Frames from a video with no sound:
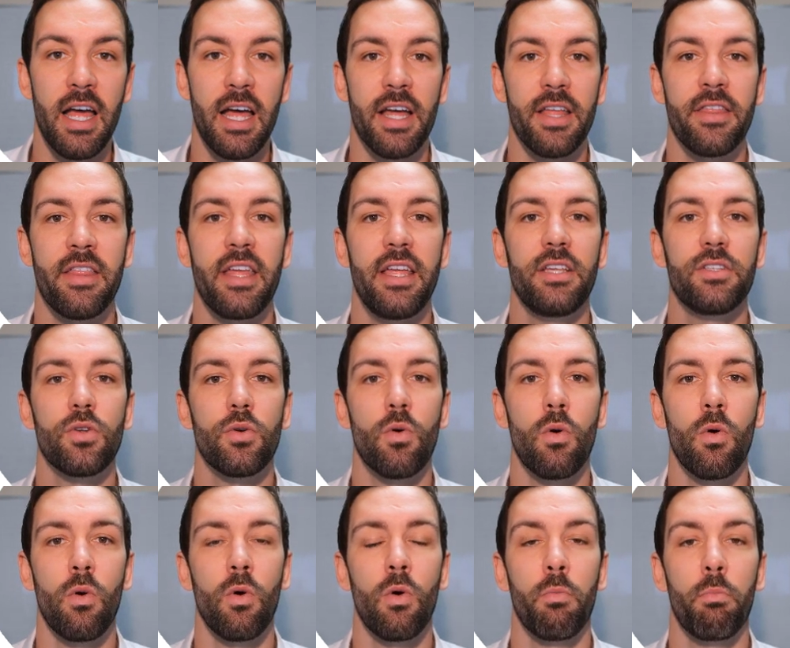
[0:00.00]
These are
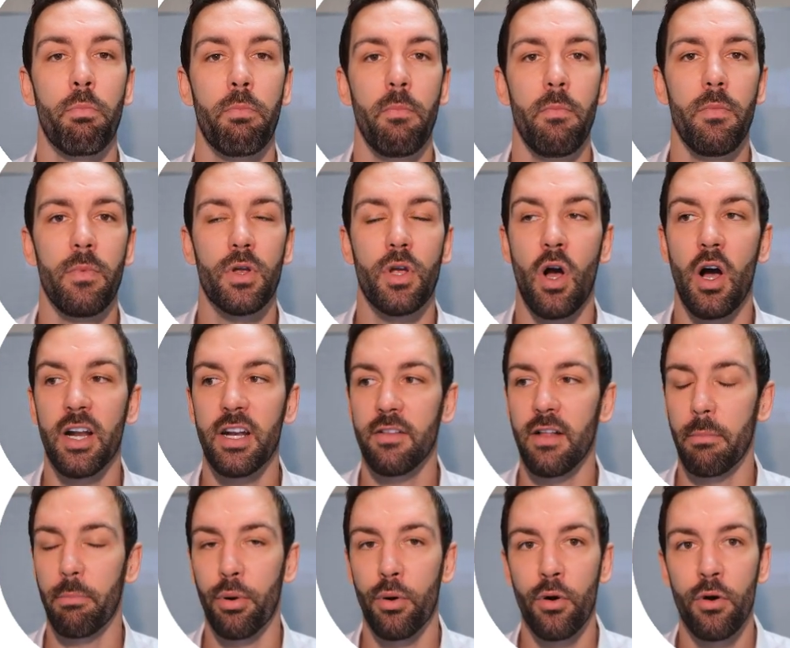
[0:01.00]
all kind of
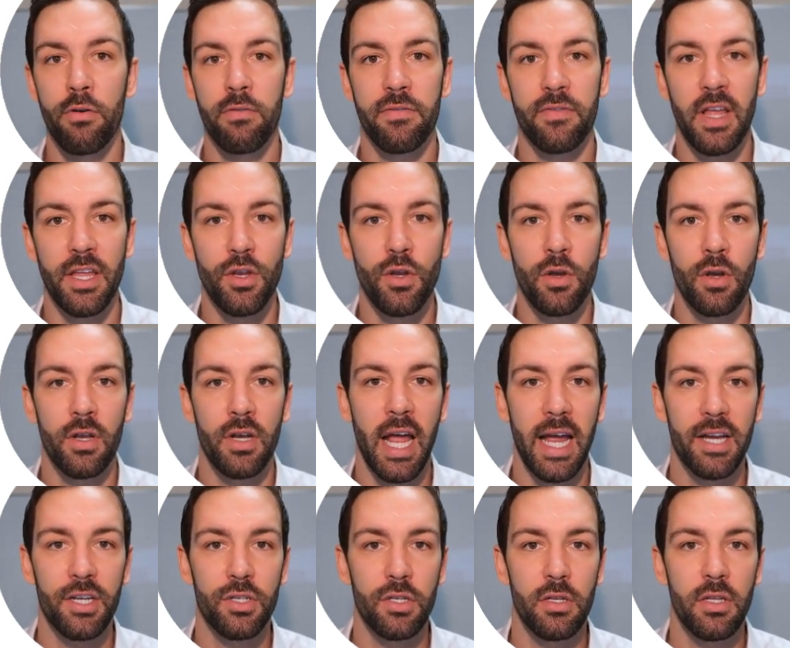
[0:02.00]
like proof that you can
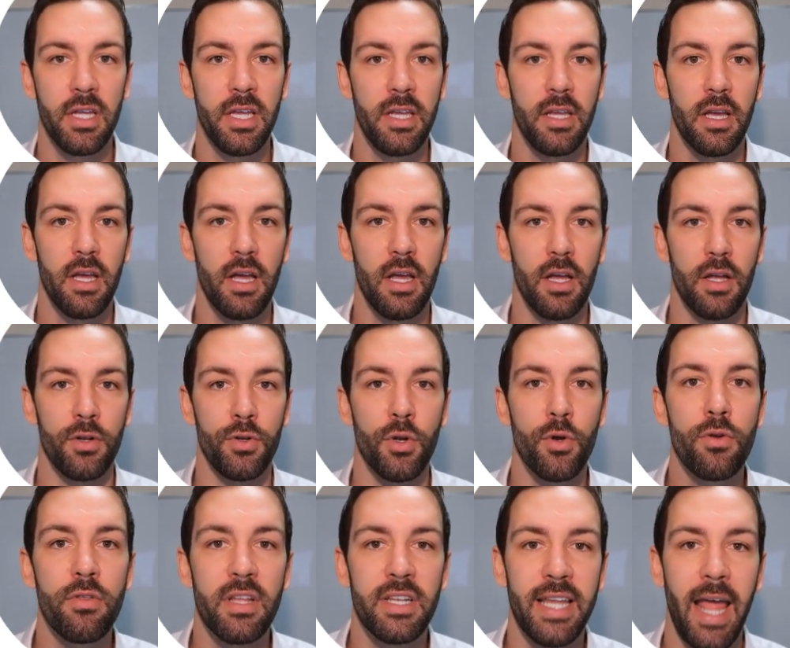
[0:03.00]
actually
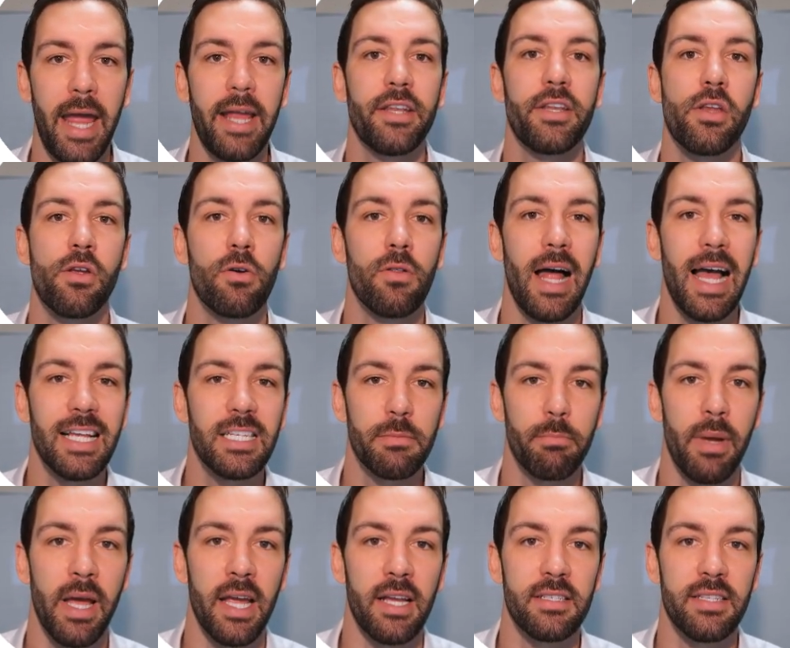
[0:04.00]
do the technical
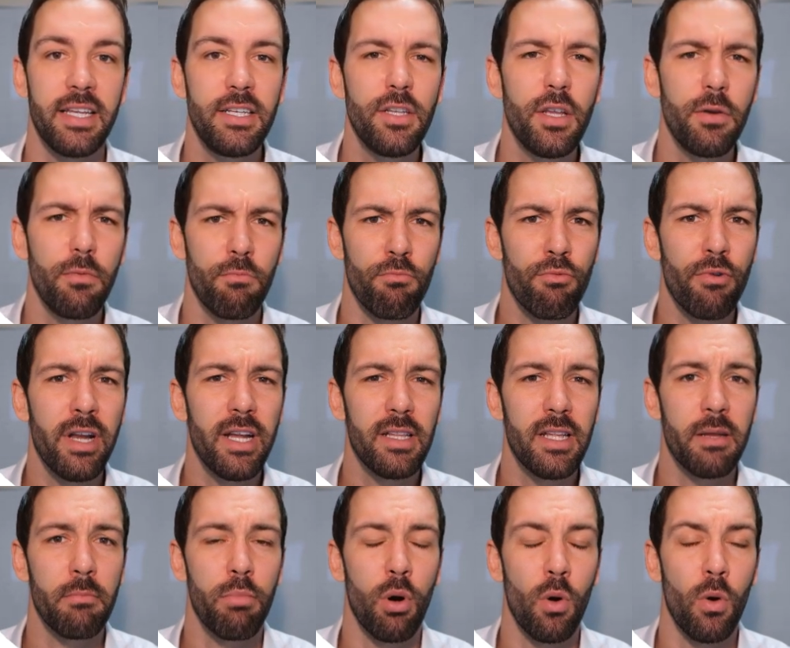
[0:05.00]
aspects. These are
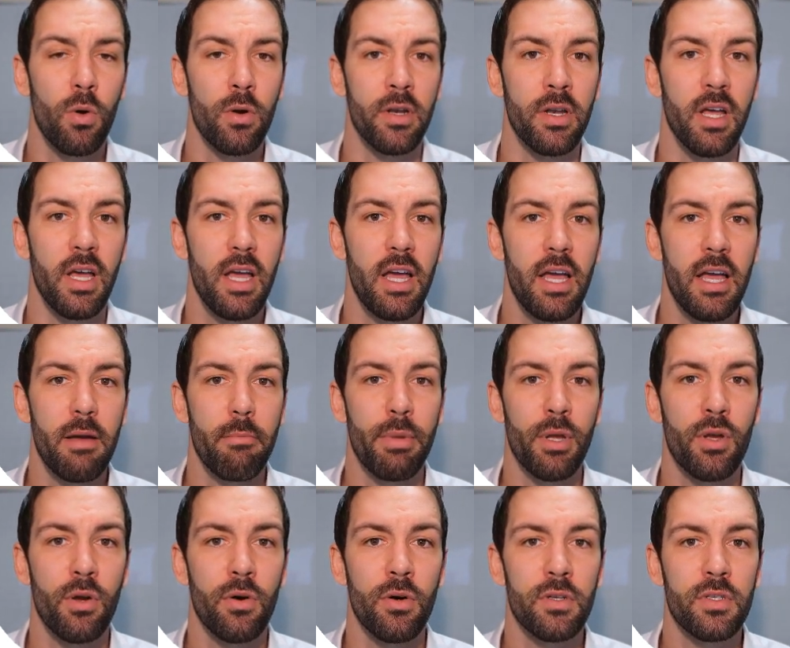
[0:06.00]
really important
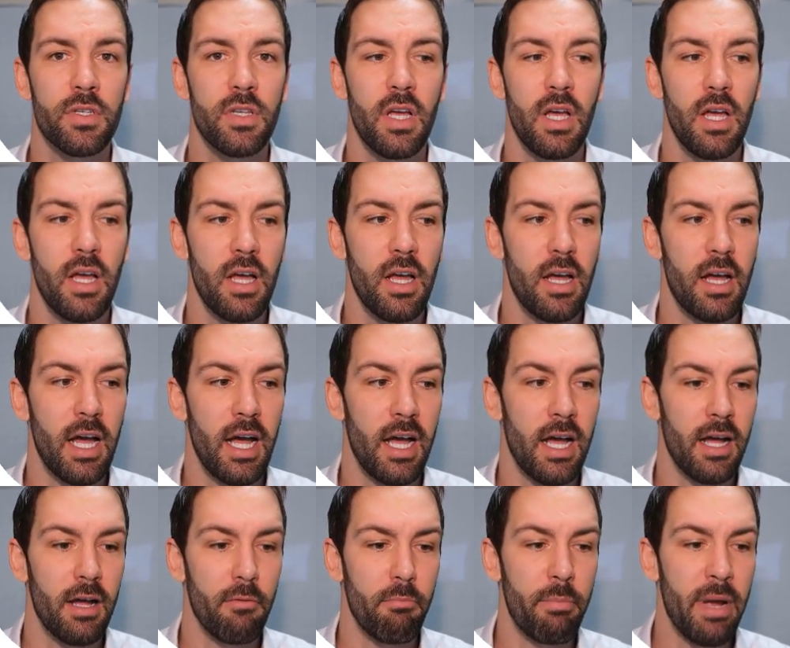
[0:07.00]
because
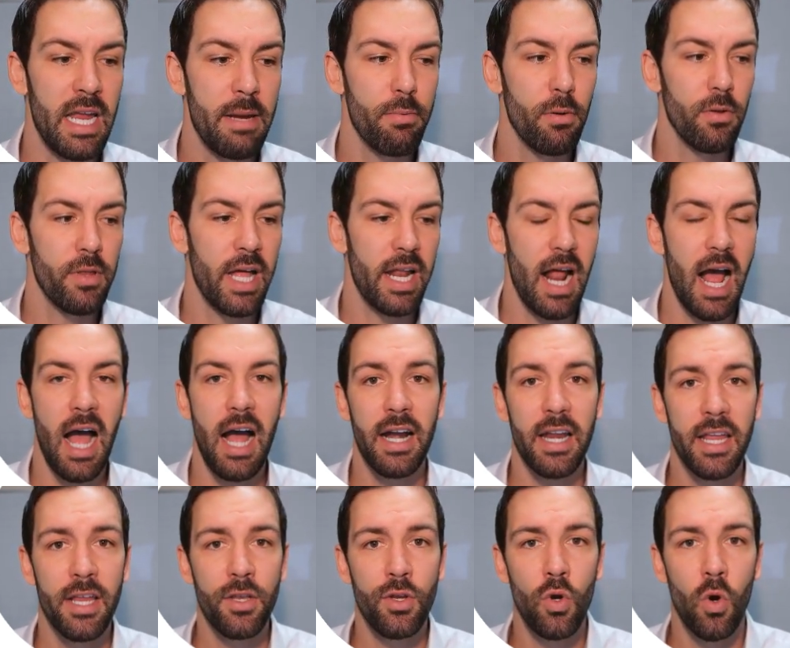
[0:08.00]
people that
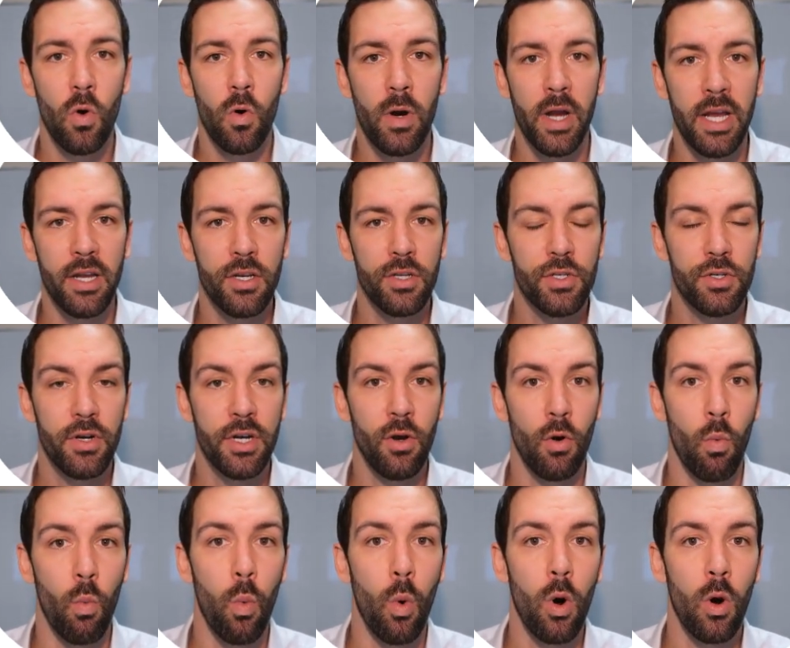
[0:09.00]
aren't in your industry
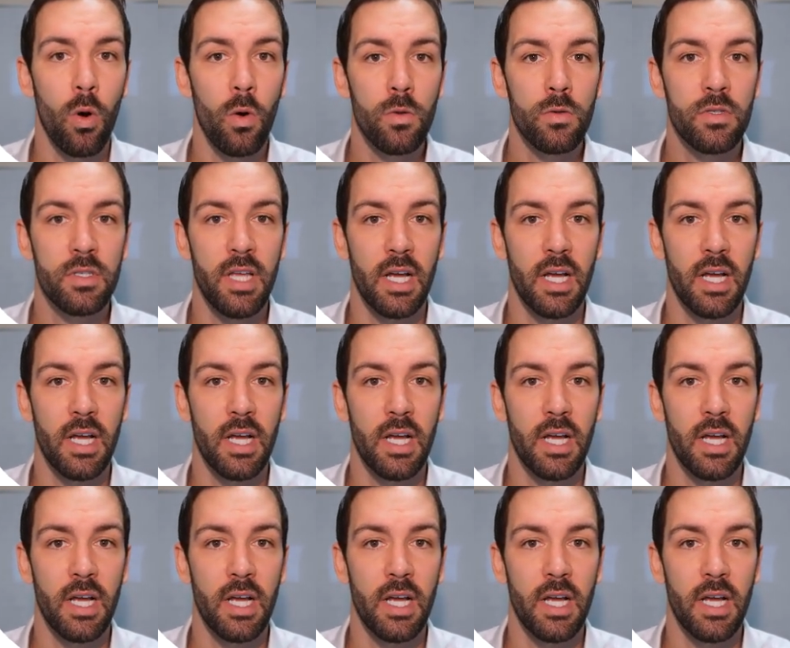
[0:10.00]
or world,